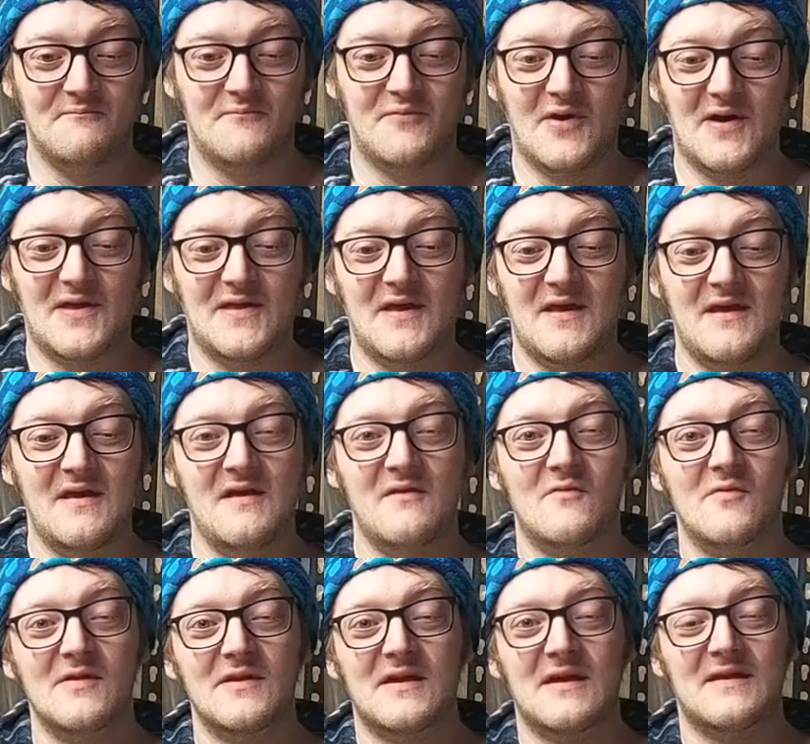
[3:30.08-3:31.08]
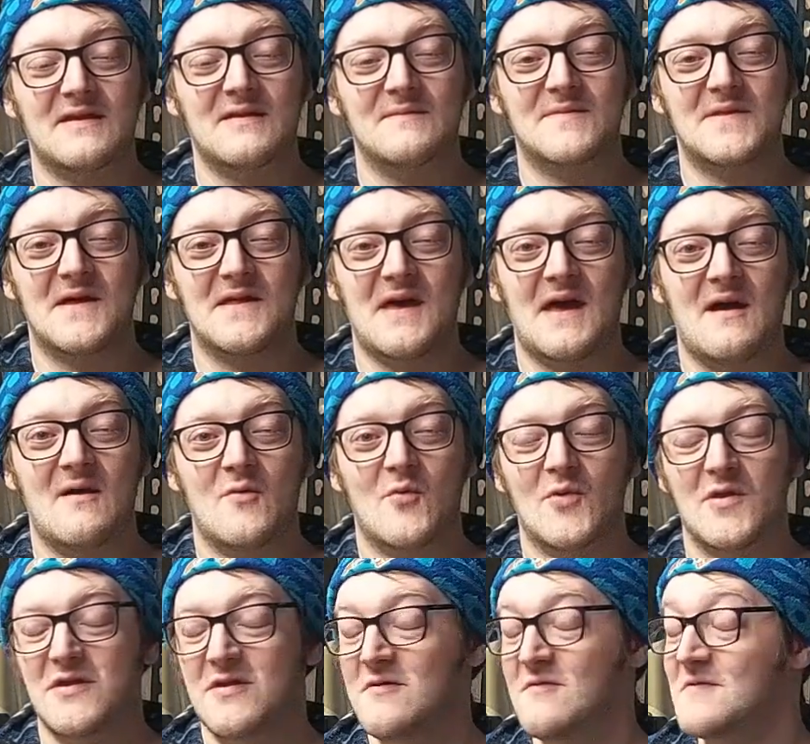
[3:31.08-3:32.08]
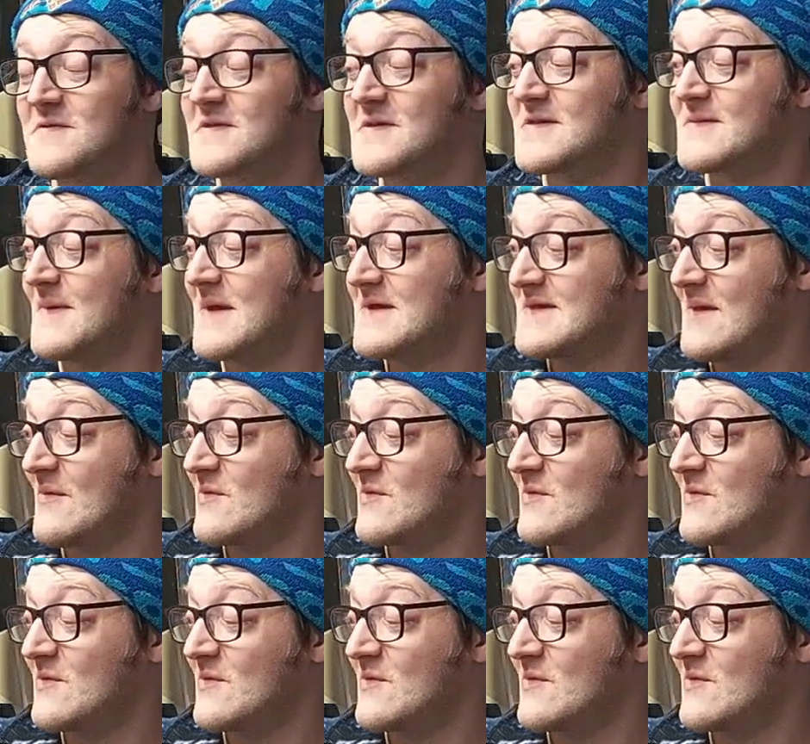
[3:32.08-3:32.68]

But it really kind of comes down to how I want to use this space.